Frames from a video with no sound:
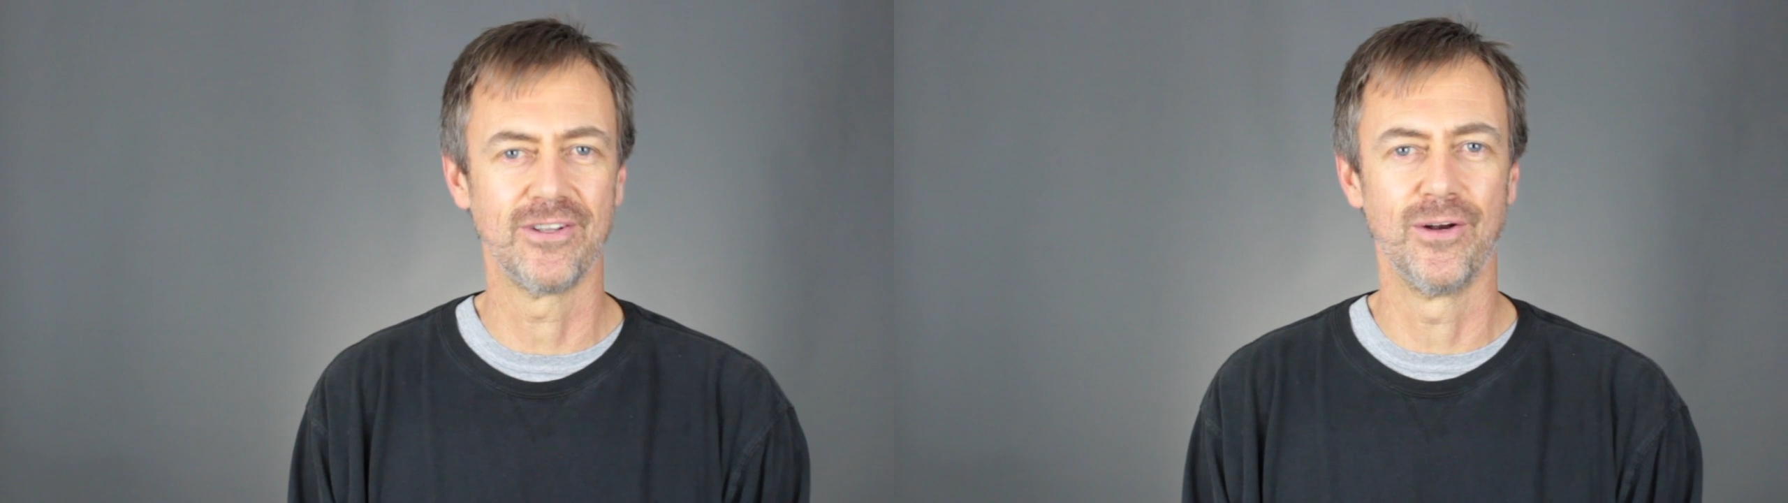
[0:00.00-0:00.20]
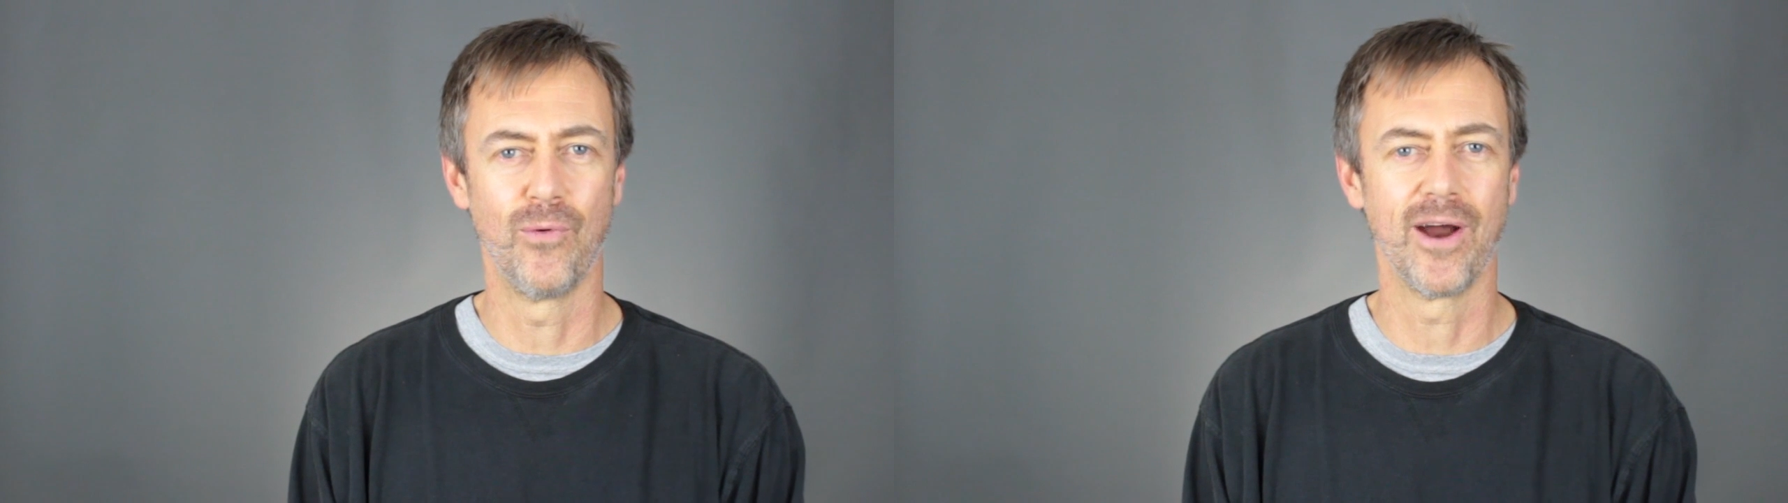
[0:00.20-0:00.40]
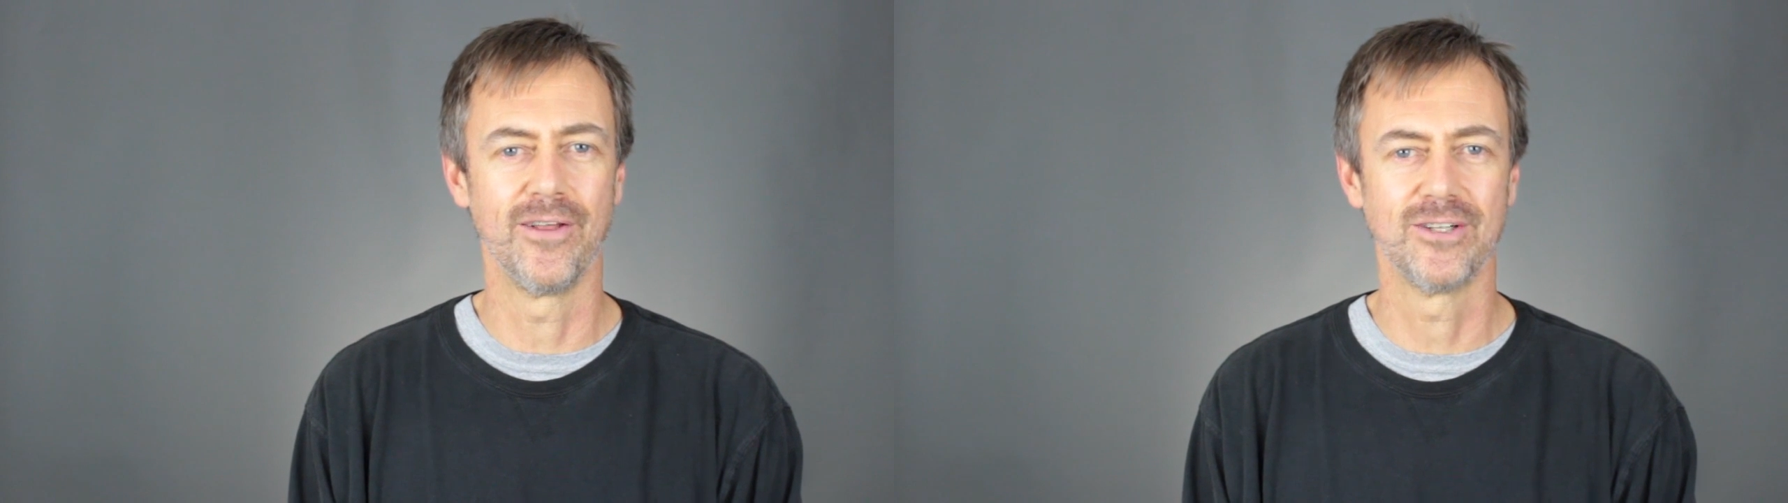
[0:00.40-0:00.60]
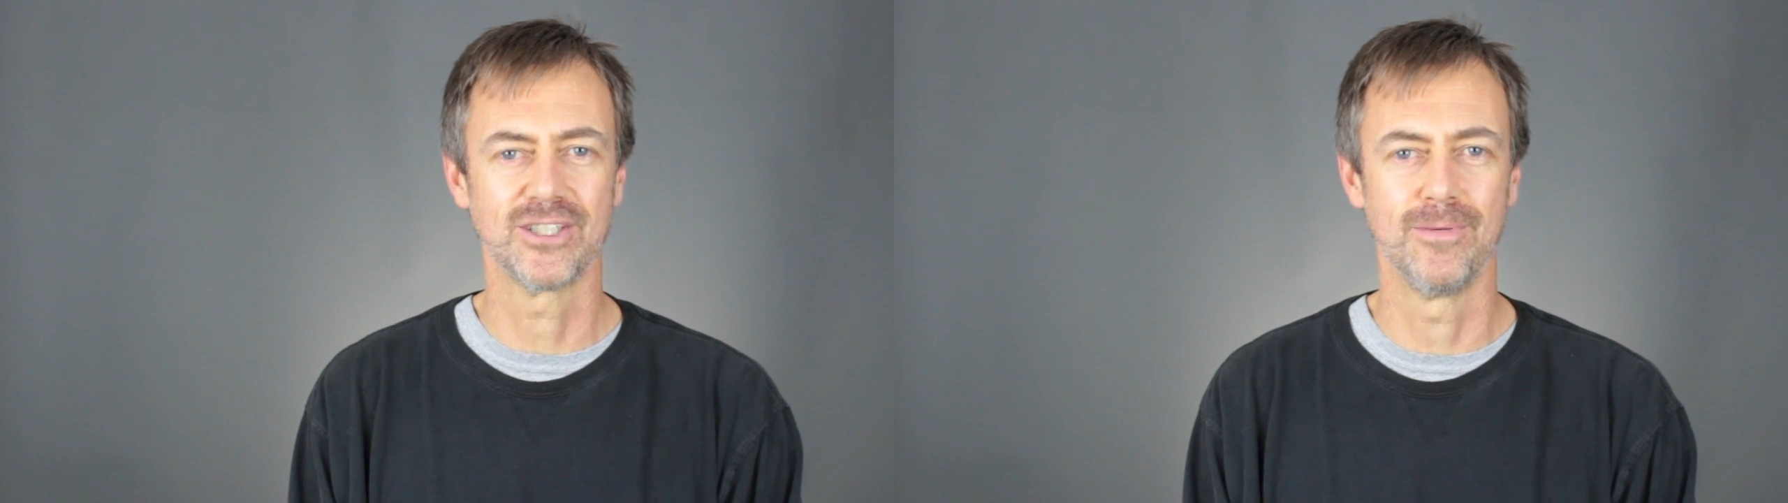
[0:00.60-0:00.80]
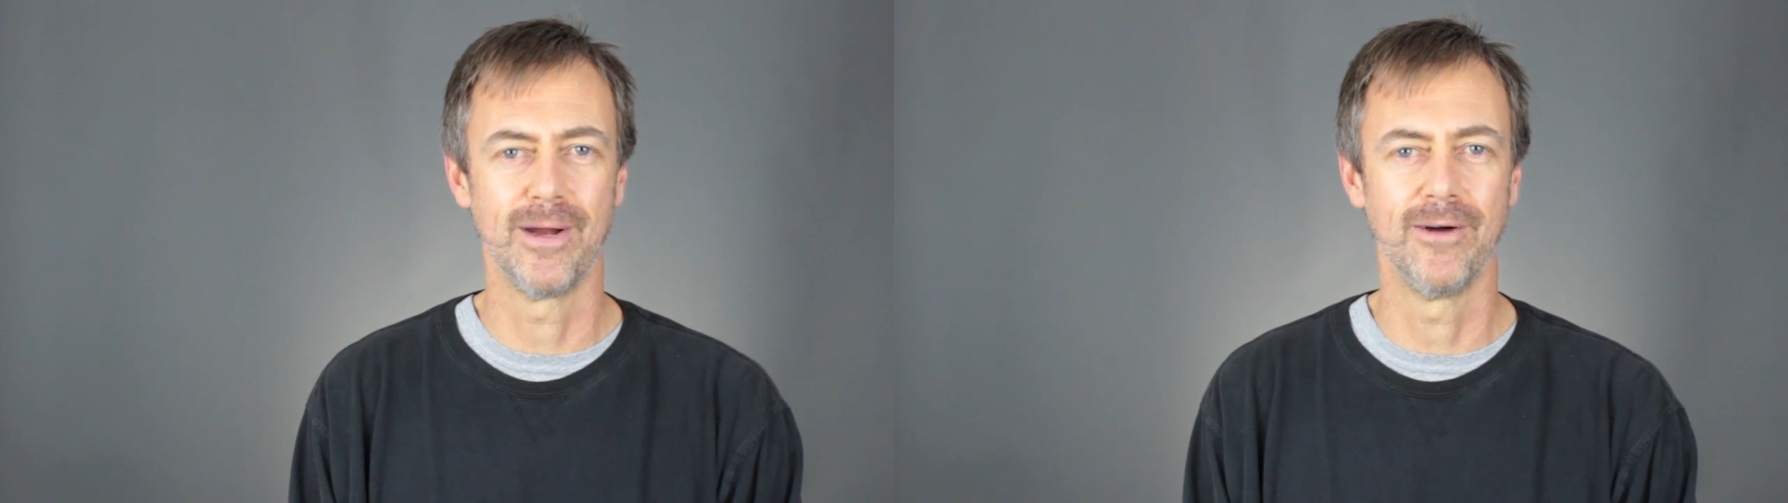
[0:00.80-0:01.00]
to get a wire there
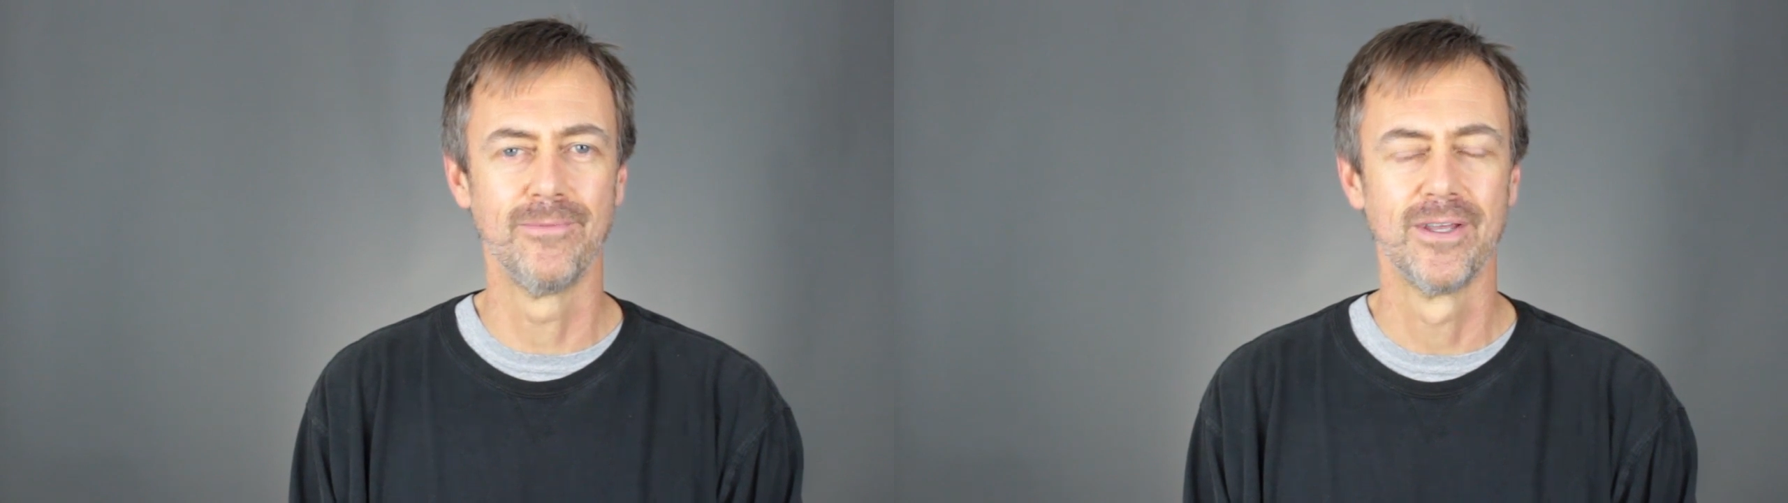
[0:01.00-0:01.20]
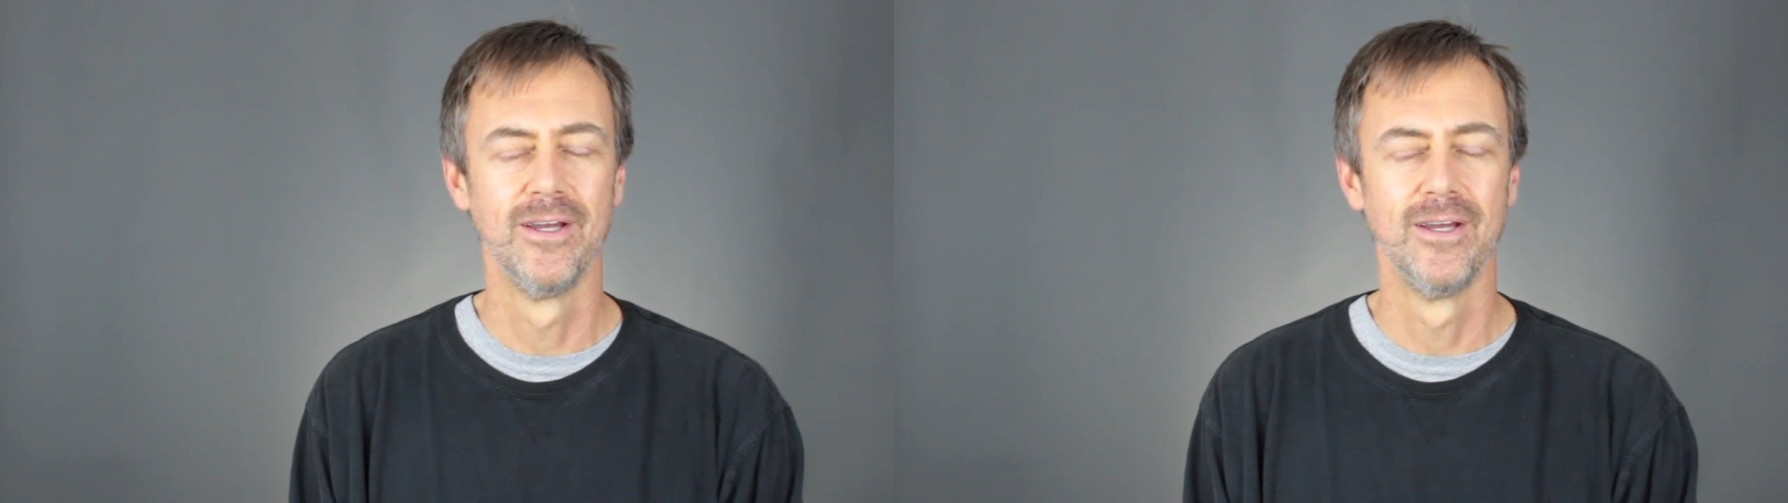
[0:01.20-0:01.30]
somehow.